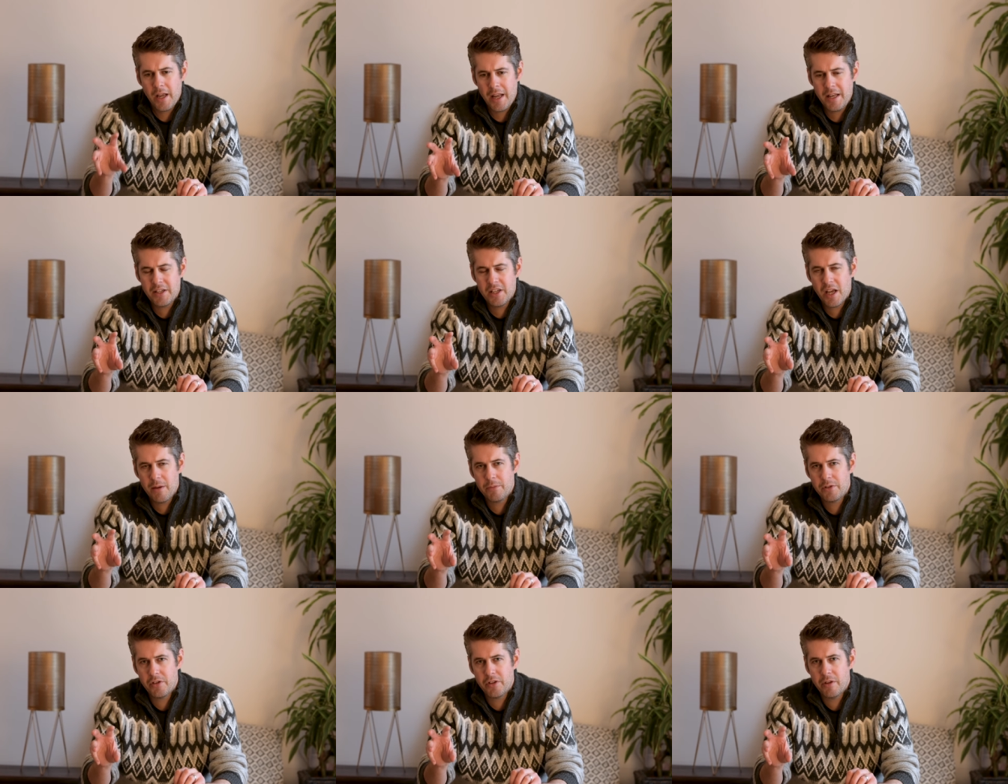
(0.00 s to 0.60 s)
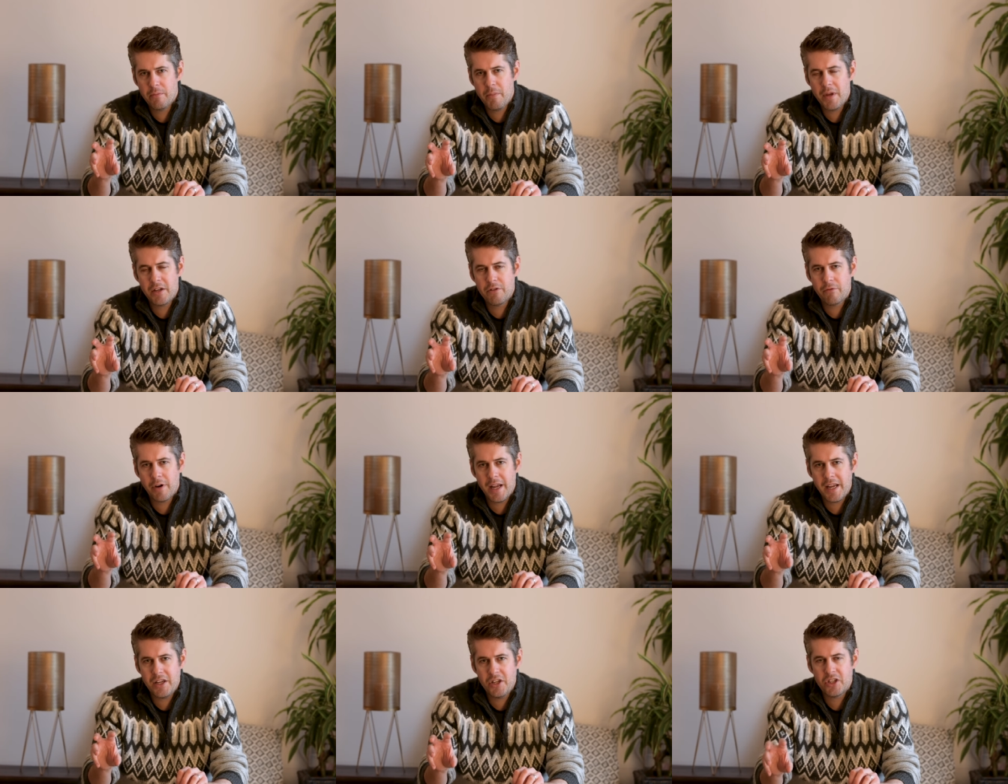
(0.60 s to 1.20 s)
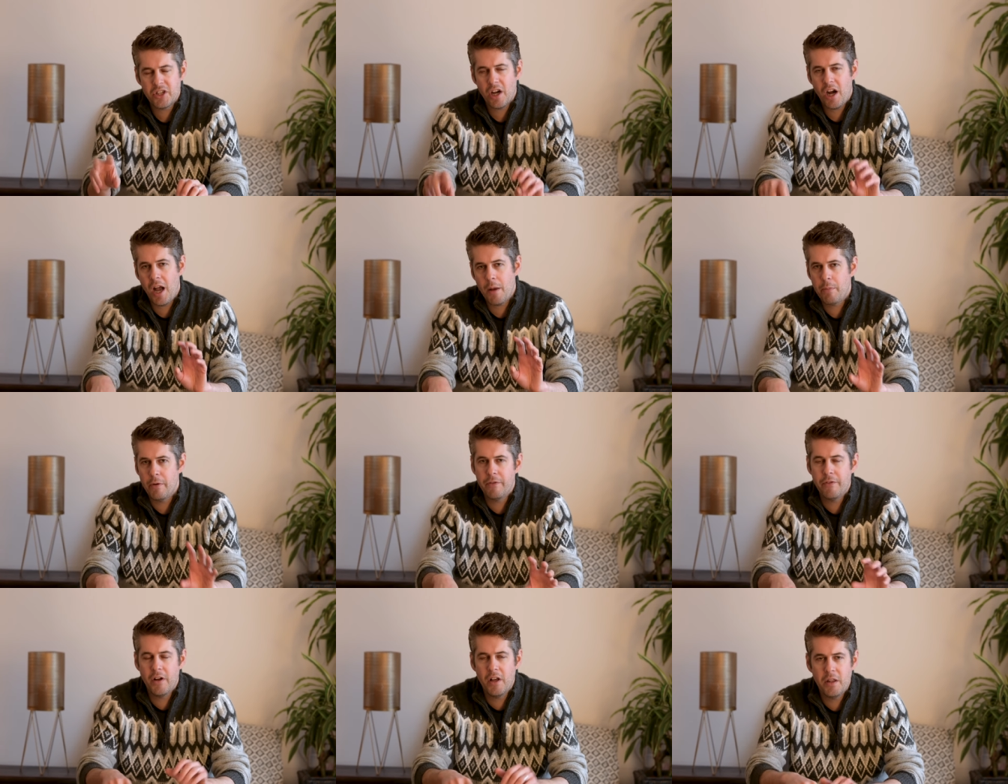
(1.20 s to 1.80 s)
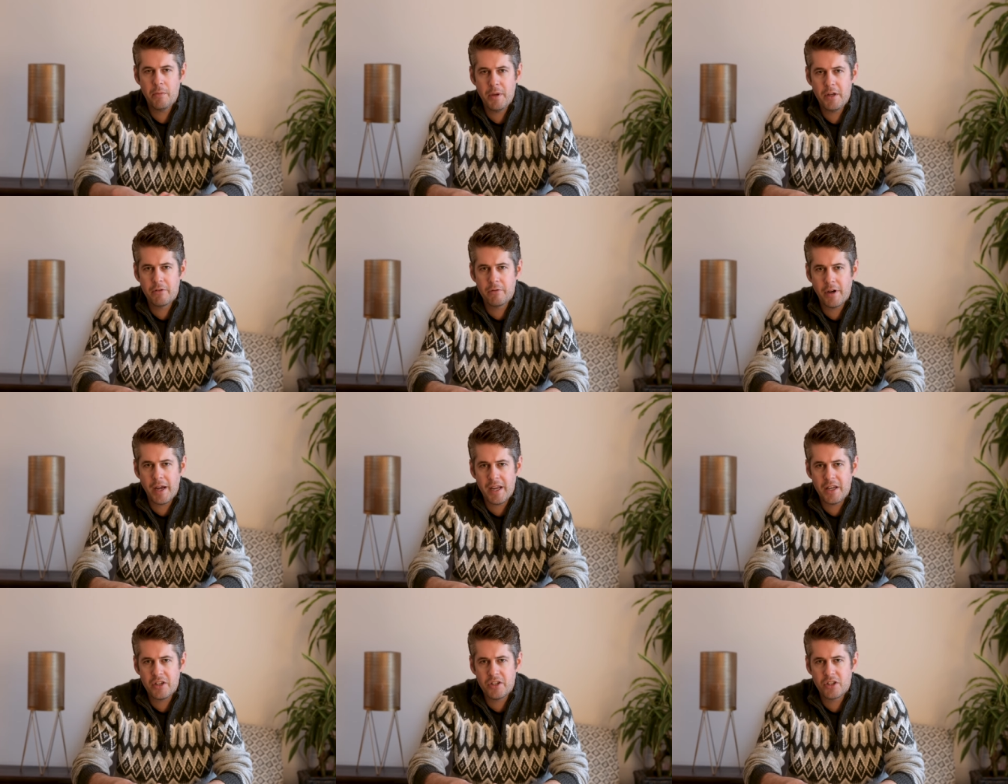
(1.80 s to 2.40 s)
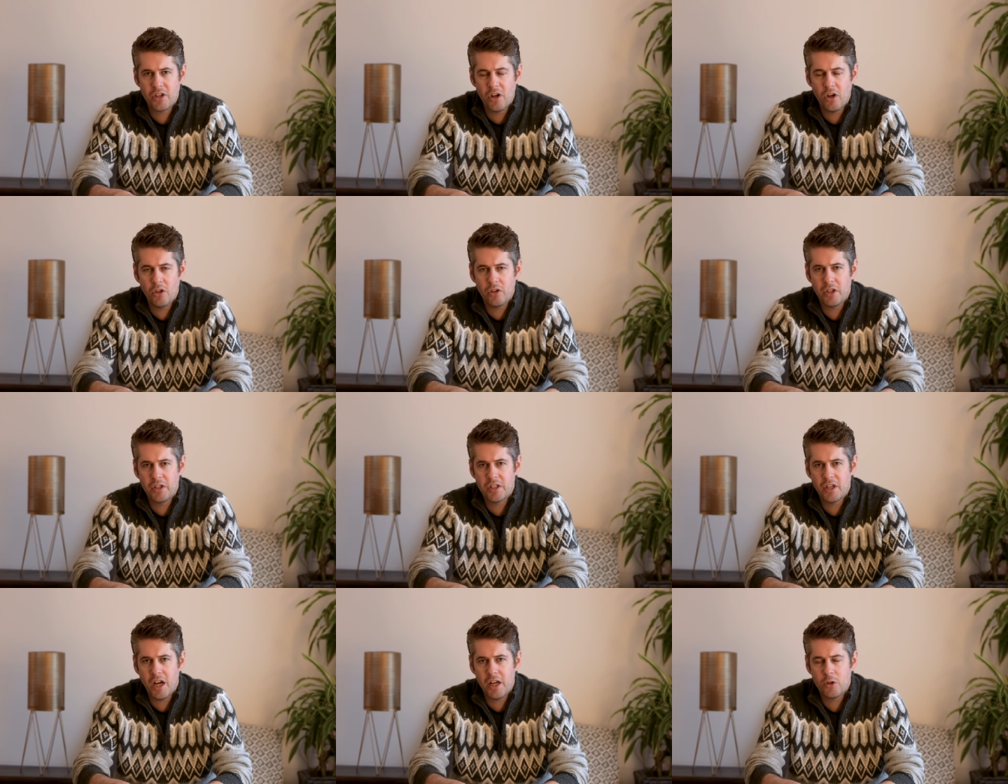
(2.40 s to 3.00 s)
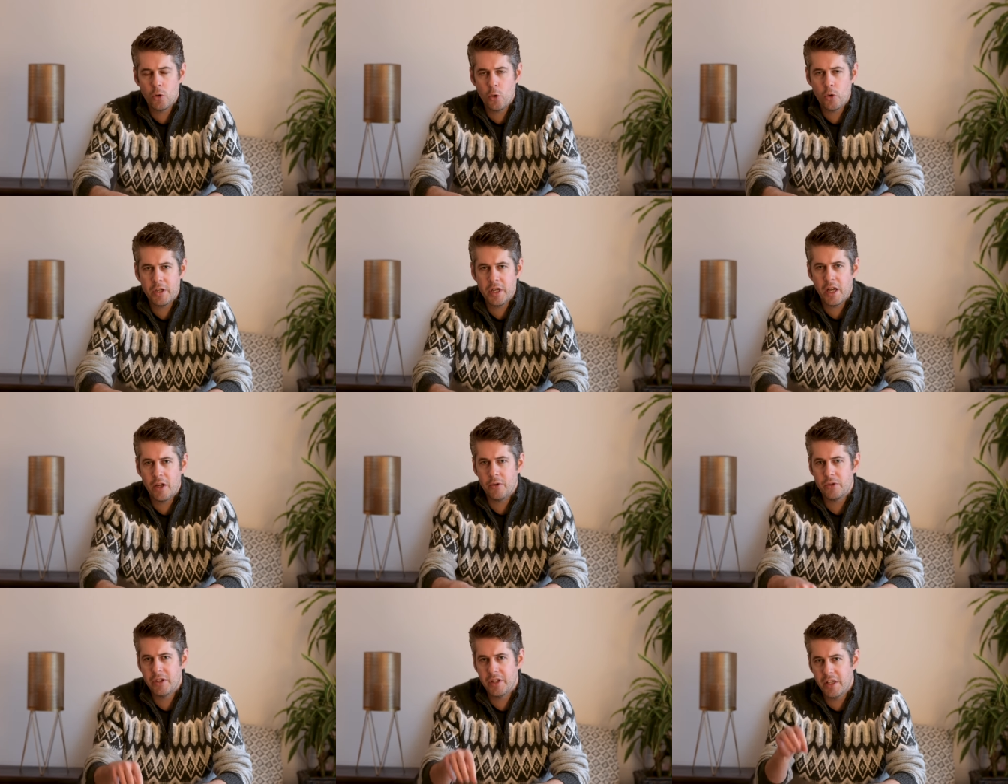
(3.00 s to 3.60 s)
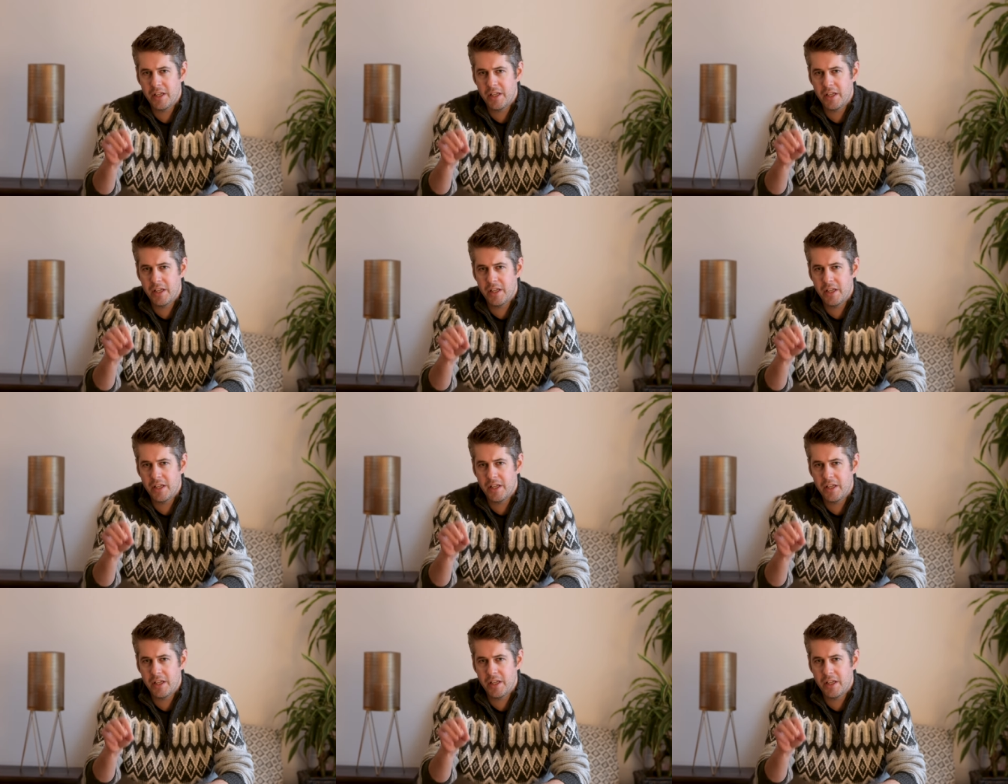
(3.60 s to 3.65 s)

In terms of the mid-range, I prefer the mid-range on the Dynaudios.